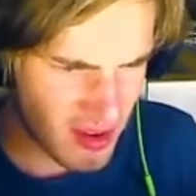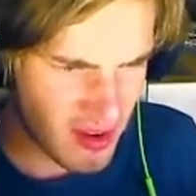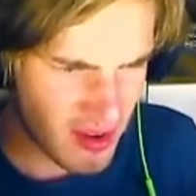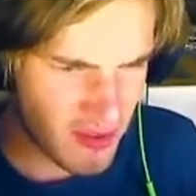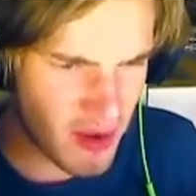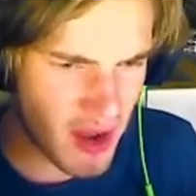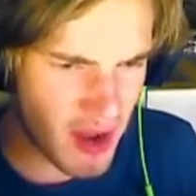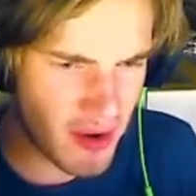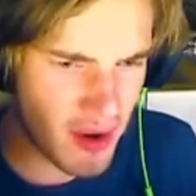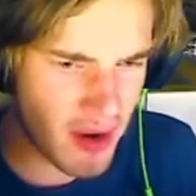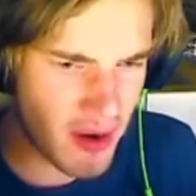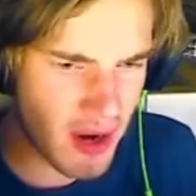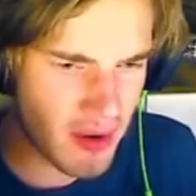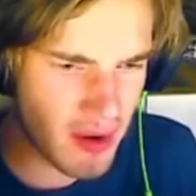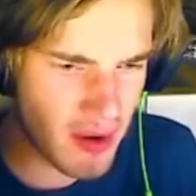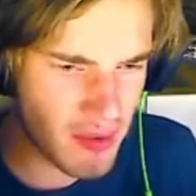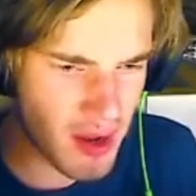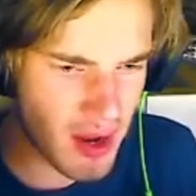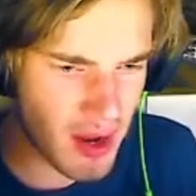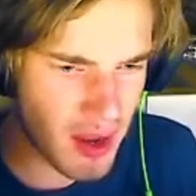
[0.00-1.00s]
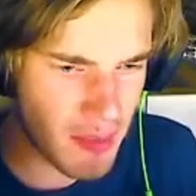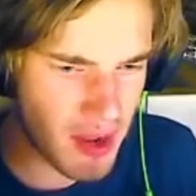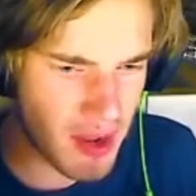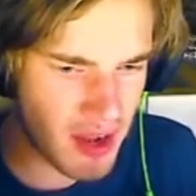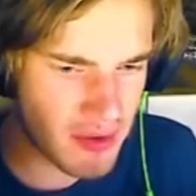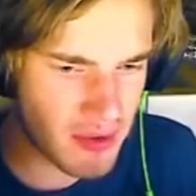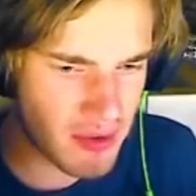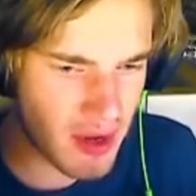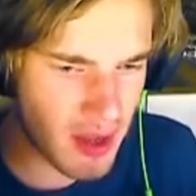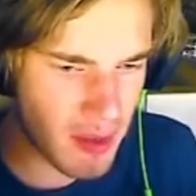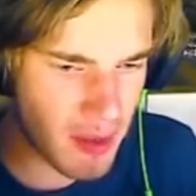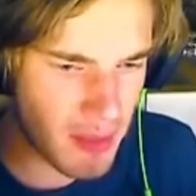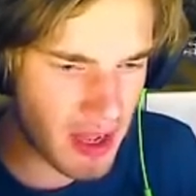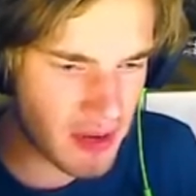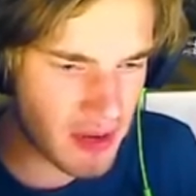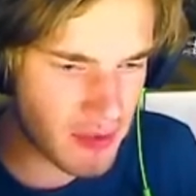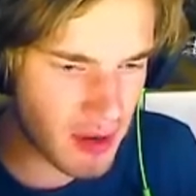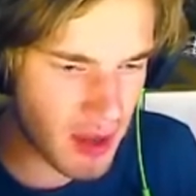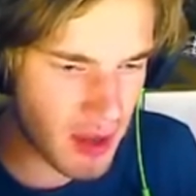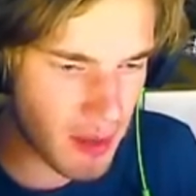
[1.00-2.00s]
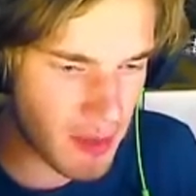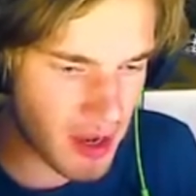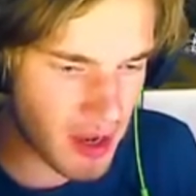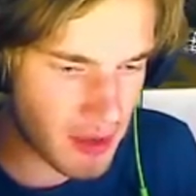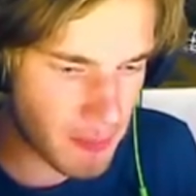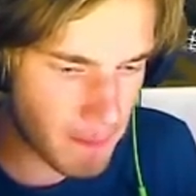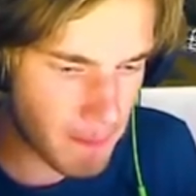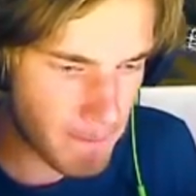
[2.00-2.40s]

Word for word: Run, run, run, run, run like a boss. Run like a boss. Run like a boss.